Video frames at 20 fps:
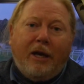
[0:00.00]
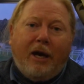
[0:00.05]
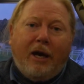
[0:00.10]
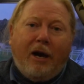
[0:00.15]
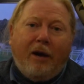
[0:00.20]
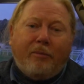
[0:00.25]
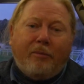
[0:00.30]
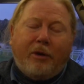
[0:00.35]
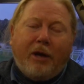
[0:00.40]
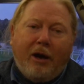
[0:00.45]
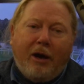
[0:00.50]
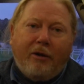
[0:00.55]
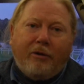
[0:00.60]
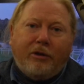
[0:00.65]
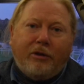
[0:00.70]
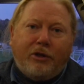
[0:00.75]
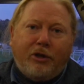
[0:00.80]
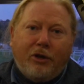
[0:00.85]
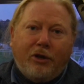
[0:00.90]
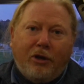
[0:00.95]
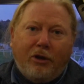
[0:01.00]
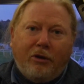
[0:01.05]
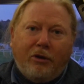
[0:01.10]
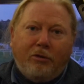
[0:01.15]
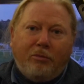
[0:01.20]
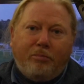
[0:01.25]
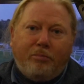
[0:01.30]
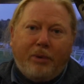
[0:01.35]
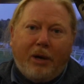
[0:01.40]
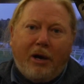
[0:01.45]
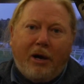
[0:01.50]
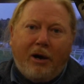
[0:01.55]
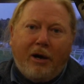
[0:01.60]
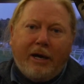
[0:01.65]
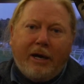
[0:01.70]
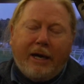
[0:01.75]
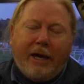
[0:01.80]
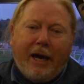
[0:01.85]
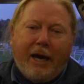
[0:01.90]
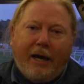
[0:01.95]
I'm going to
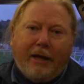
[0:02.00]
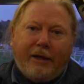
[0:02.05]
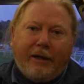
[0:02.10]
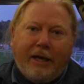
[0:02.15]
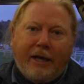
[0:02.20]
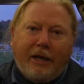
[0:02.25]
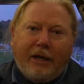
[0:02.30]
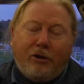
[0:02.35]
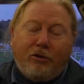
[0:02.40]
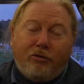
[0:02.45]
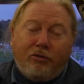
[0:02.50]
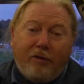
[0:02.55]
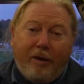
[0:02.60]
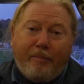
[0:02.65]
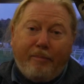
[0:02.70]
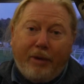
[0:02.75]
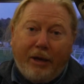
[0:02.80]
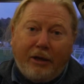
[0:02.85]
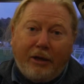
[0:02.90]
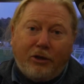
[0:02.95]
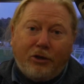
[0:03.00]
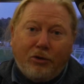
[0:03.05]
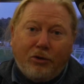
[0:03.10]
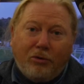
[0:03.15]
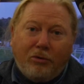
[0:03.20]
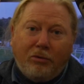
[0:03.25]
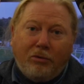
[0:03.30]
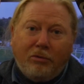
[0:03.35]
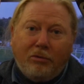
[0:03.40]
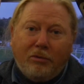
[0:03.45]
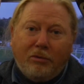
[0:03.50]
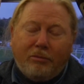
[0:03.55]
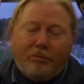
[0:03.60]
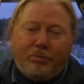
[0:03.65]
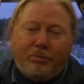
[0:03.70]
buy the crimping tool,